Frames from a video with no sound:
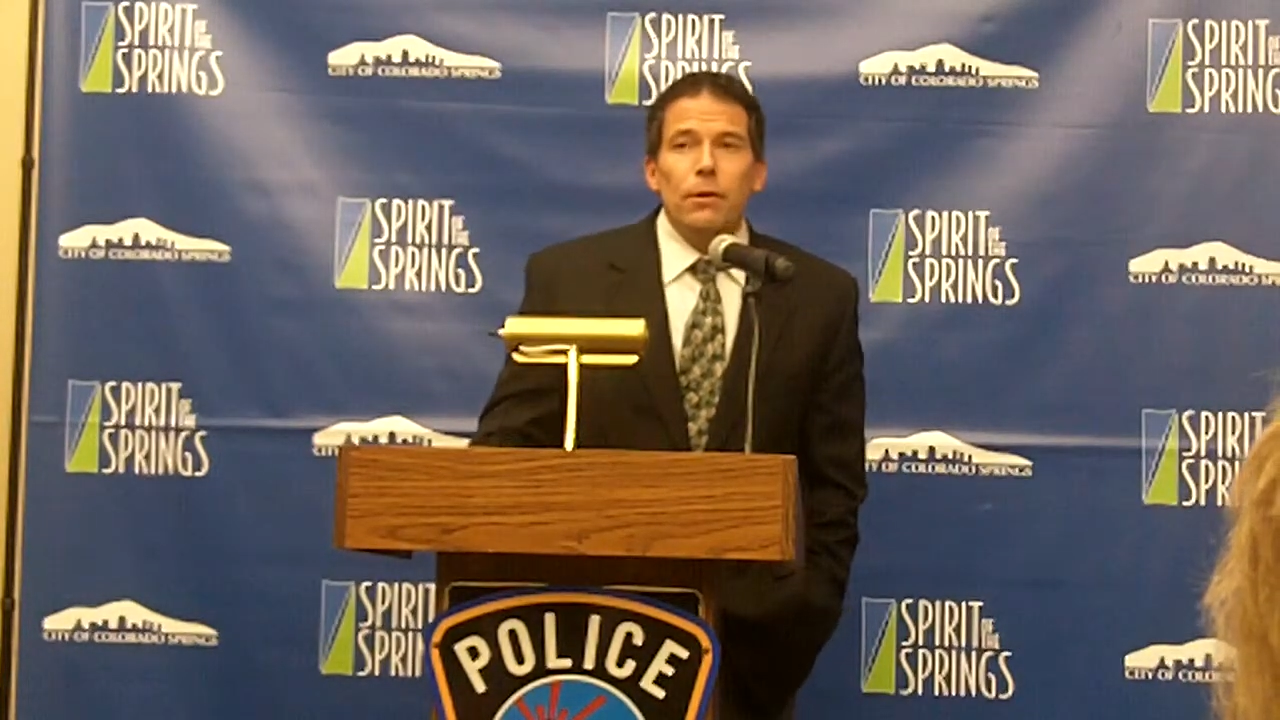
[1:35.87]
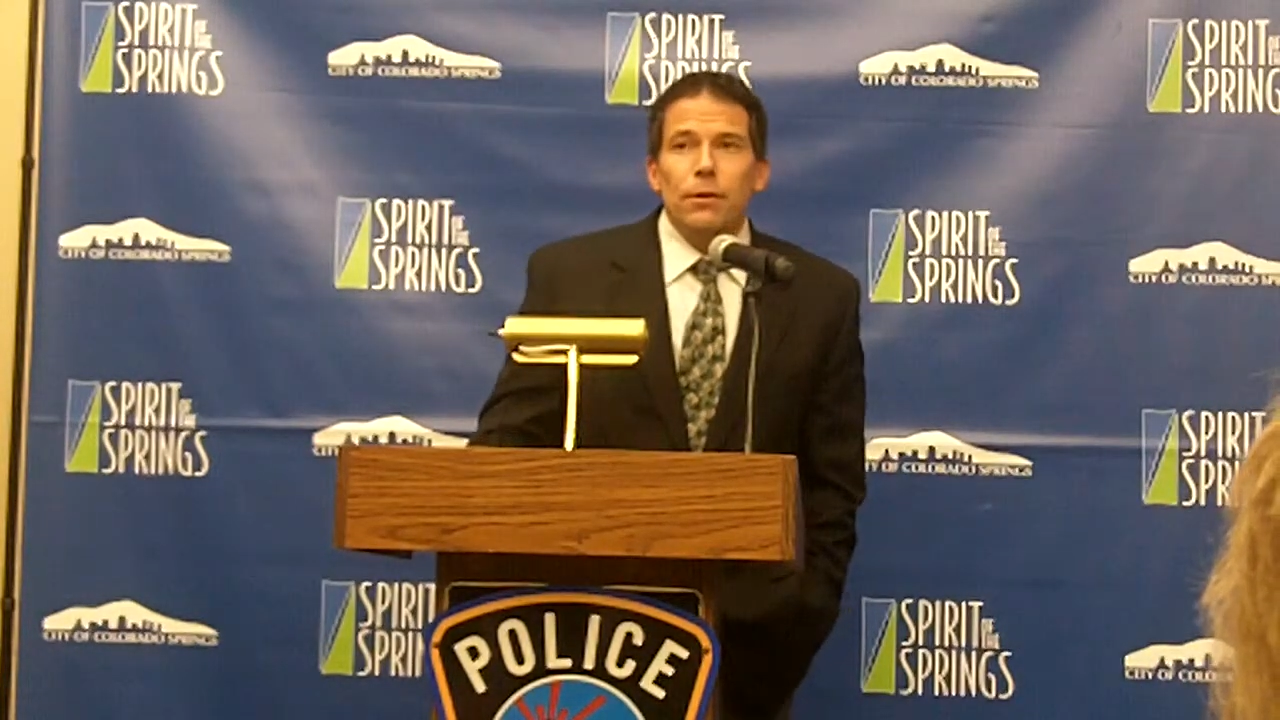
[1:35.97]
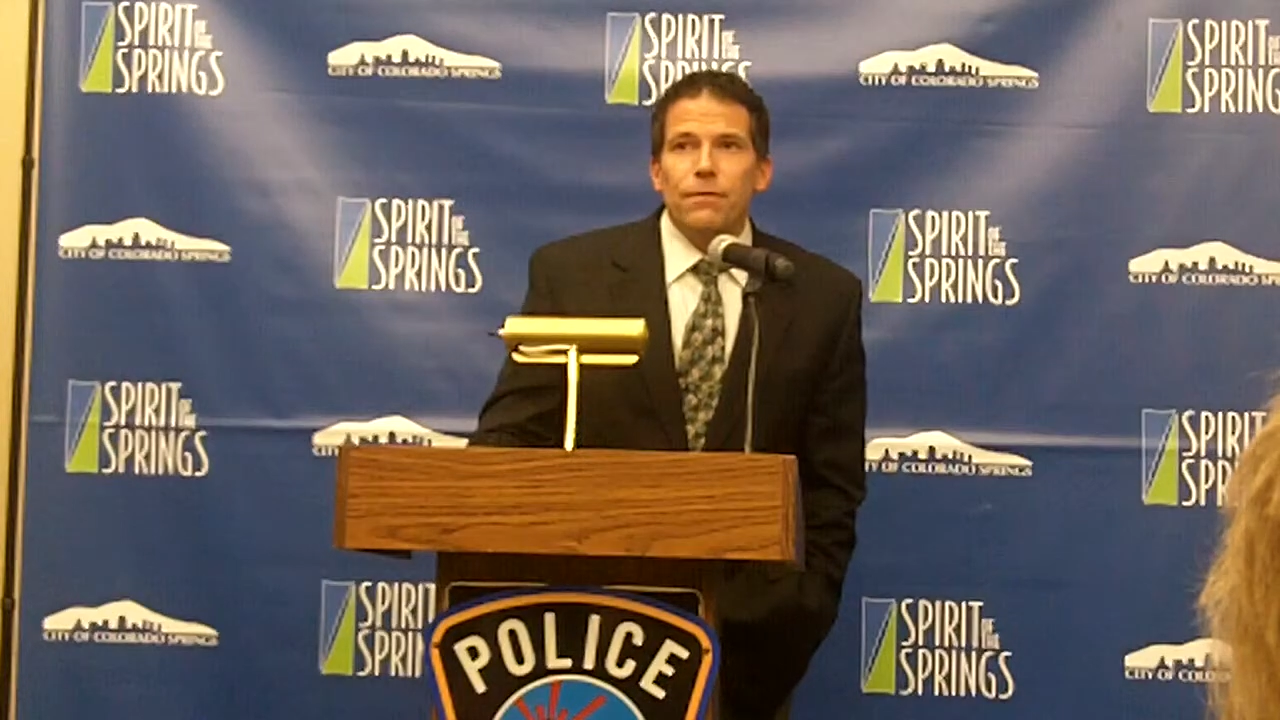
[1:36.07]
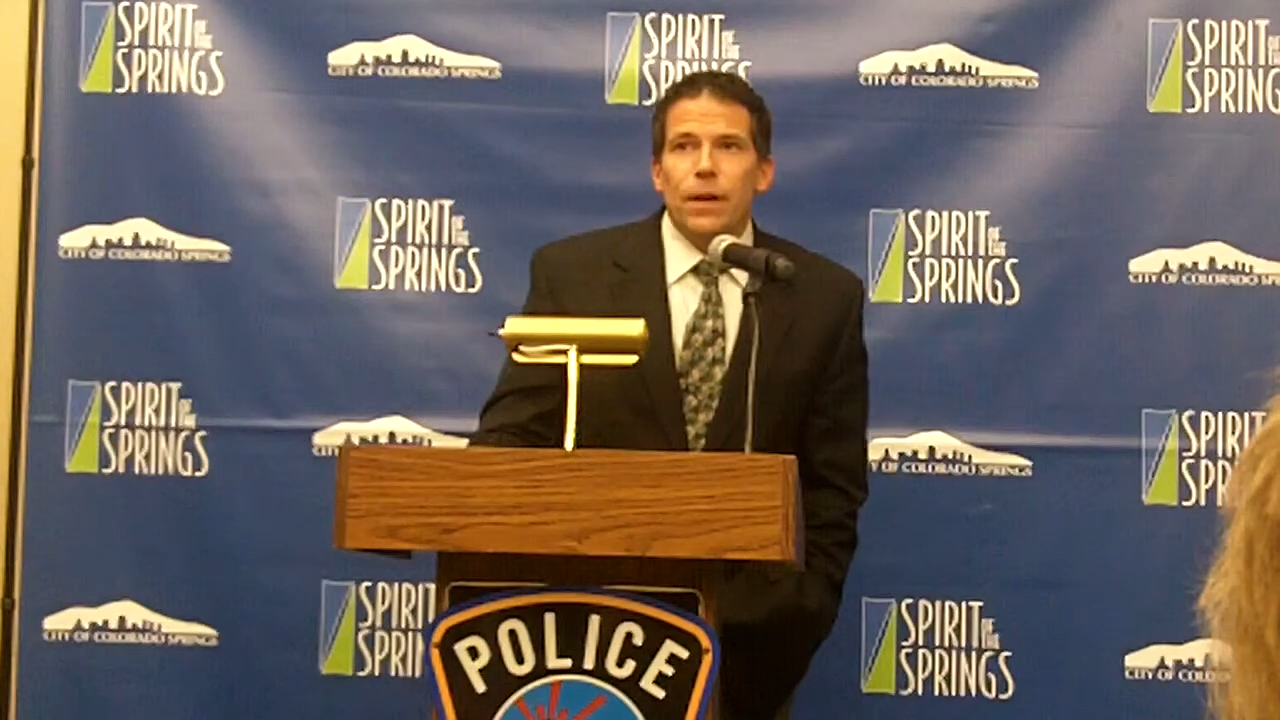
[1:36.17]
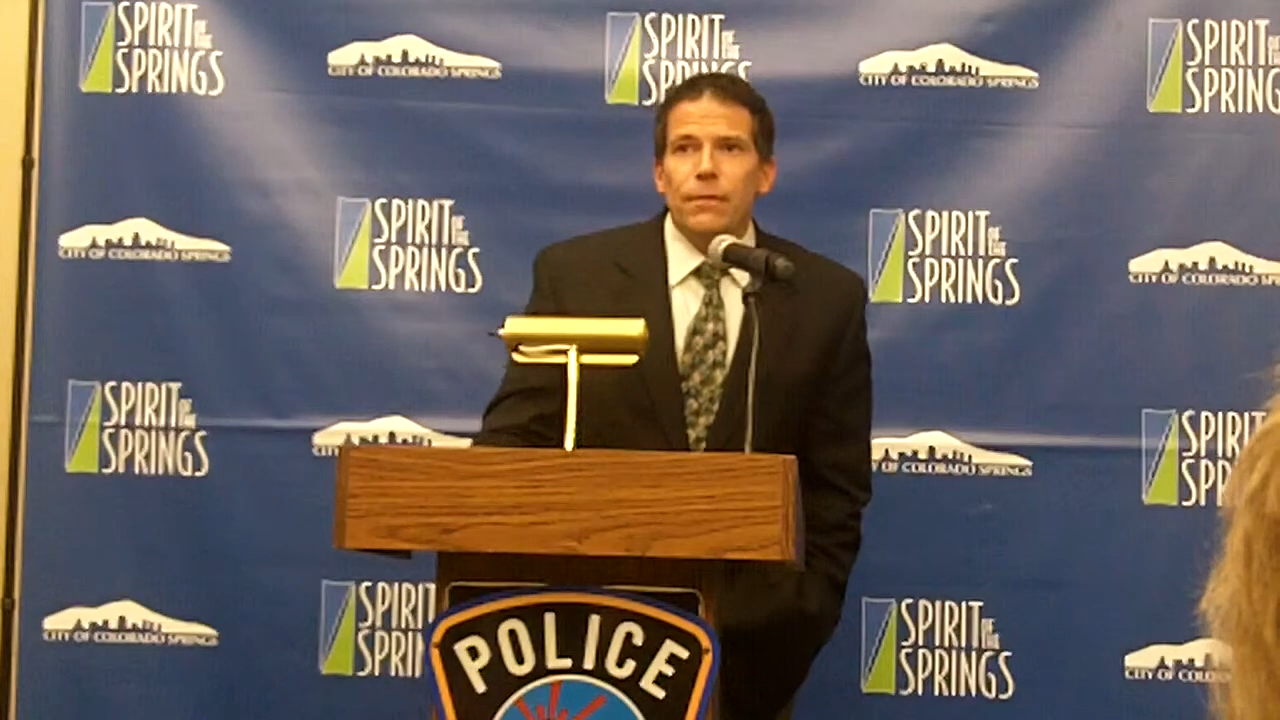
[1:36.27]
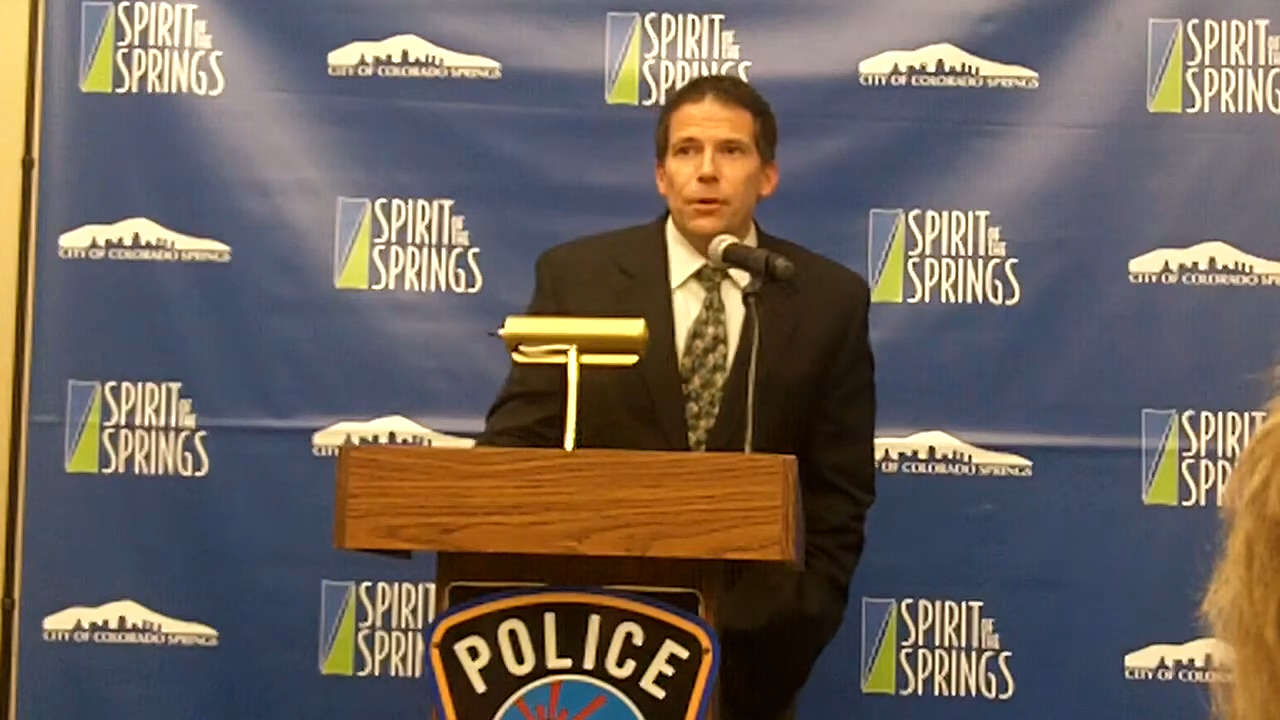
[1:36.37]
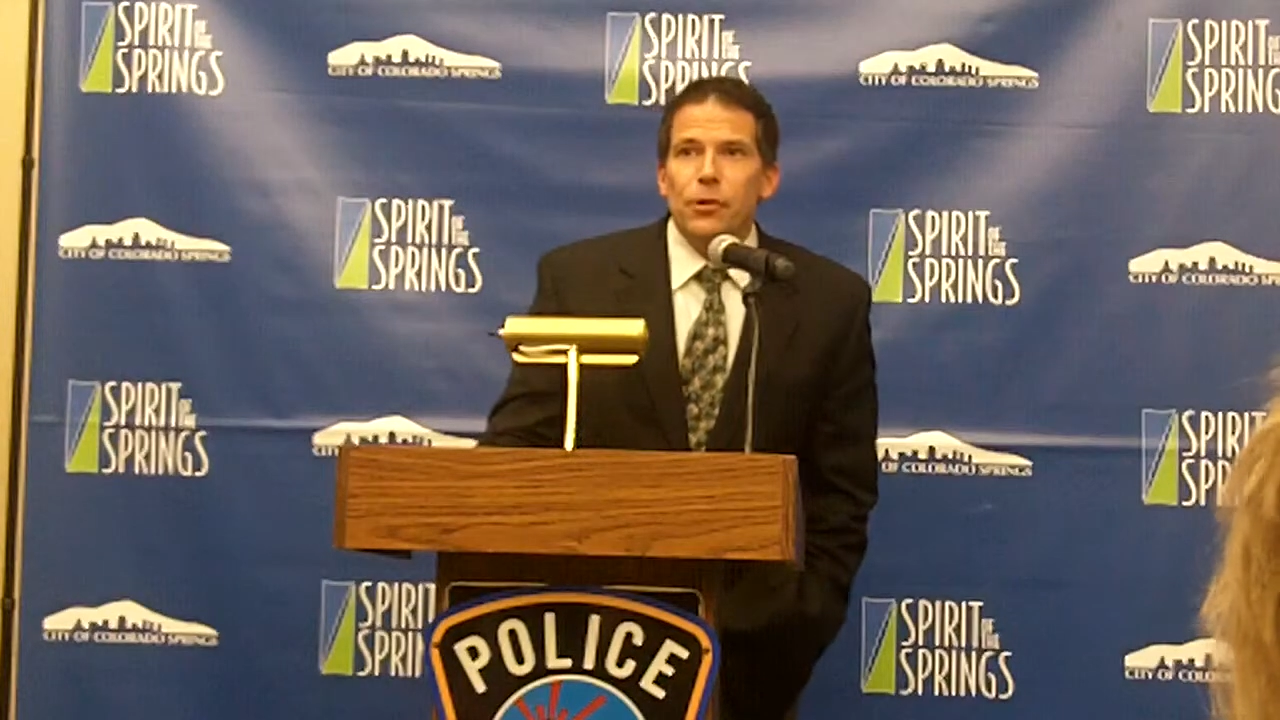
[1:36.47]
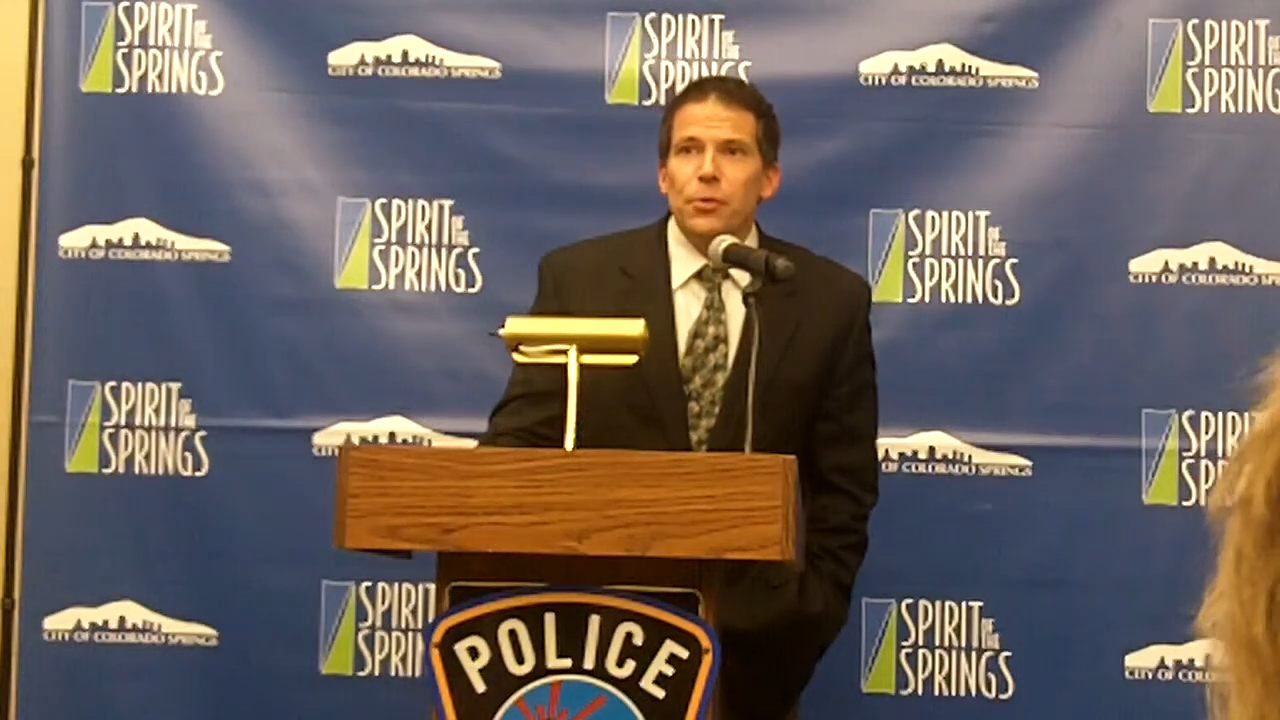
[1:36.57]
to clarify very